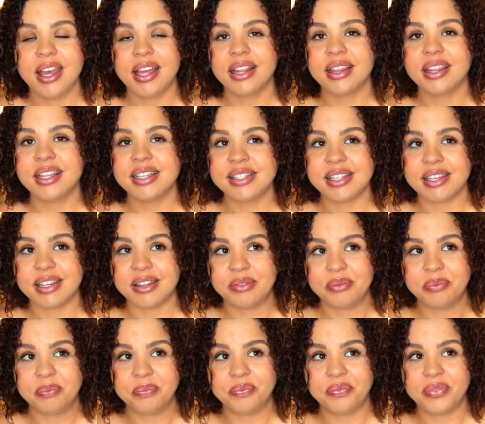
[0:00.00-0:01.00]

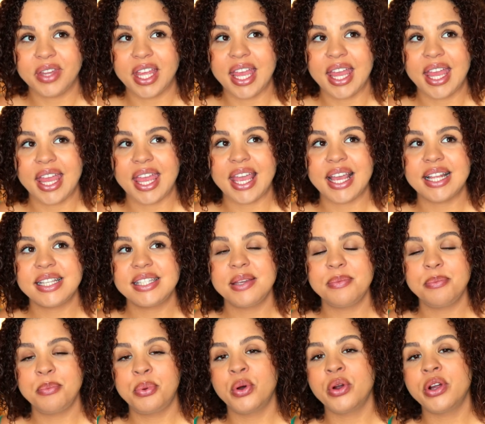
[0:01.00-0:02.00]
Listen, it's
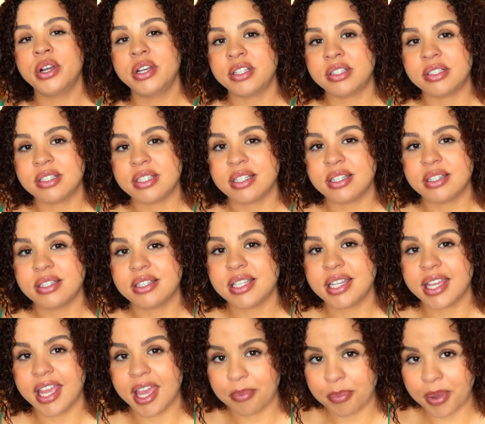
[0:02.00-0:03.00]
important to
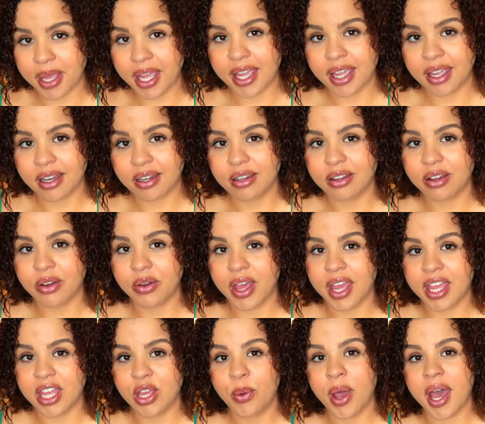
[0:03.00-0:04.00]
get paid,
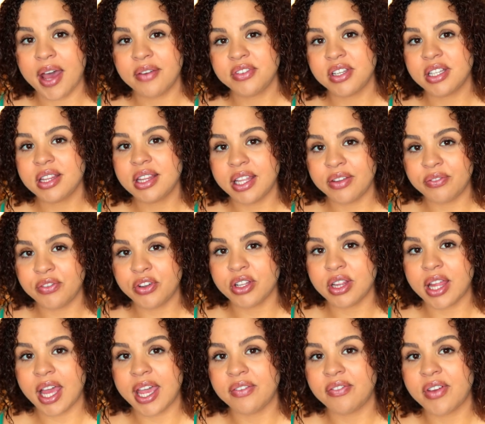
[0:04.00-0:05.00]
okay? You have to live your
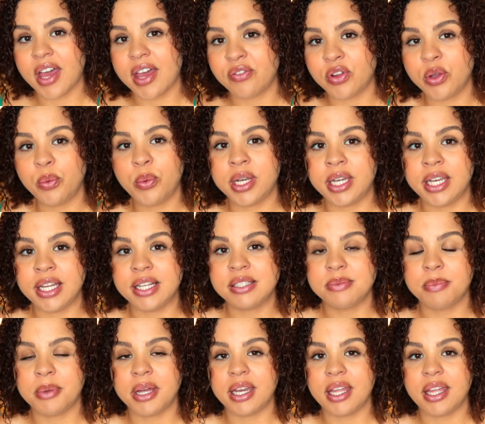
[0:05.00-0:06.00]
life. Everyone needs
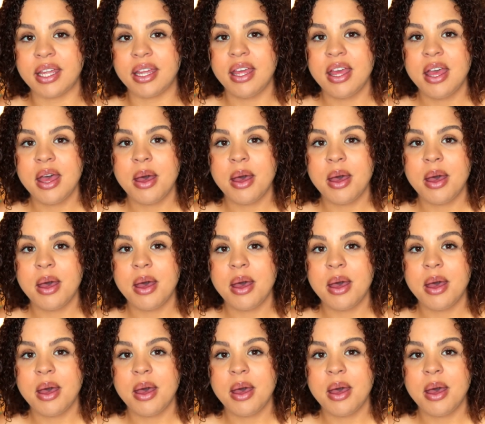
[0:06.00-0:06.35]
money.